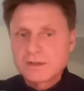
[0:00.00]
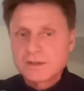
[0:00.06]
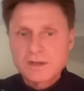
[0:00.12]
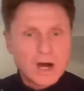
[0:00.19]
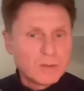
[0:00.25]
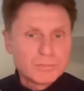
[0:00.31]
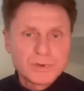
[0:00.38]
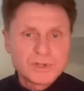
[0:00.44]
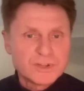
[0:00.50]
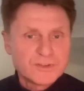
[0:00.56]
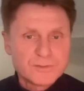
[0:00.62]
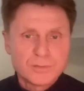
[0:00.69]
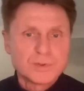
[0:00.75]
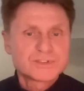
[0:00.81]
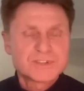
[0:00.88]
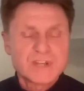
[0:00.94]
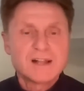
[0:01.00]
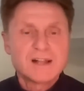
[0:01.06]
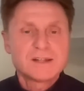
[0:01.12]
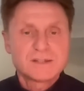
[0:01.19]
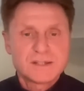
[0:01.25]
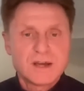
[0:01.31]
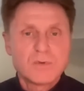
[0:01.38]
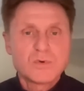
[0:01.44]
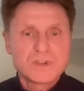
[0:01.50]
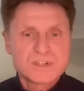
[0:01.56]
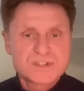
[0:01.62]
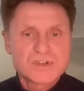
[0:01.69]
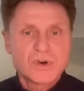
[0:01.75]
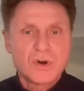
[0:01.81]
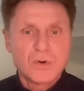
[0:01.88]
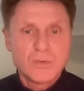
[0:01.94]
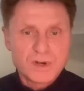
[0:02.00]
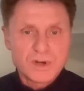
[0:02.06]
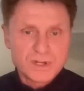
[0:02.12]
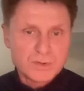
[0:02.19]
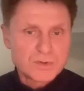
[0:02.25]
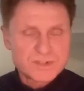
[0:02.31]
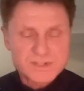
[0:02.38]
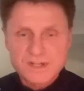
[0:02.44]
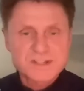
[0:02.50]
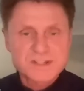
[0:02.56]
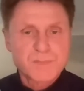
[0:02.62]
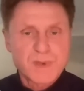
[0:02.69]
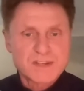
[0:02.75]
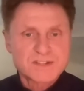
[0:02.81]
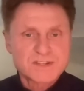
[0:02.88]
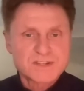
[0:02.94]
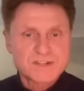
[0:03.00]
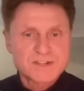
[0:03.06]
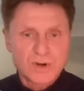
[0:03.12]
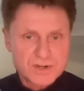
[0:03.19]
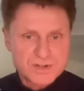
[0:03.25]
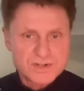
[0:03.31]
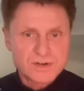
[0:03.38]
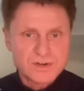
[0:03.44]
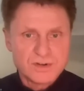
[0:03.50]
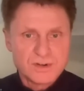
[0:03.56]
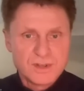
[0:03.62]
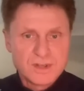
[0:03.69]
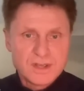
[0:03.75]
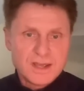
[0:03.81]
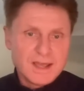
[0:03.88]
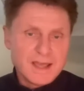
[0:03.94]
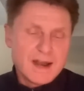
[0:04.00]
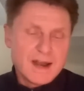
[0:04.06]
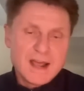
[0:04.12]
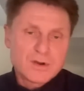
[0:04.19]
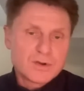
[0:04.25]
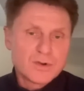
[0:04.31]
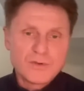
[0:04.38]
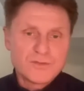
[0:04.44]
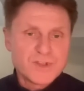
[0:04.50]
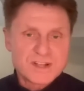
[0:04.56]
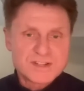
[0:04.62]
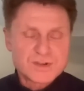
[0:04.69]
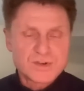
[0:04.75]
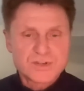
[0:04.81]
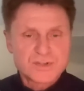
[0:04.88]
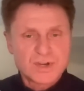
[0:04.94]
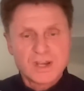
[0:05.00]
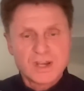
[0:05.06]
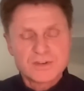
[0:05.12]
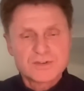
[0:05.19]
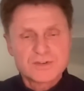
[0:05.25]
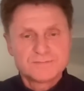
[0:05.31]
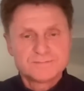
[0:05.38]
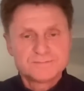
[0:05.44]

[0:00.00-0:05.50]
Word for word: unbelievable talent that we saw when he was at his best at Arsenal. And I don't know if that's going to change.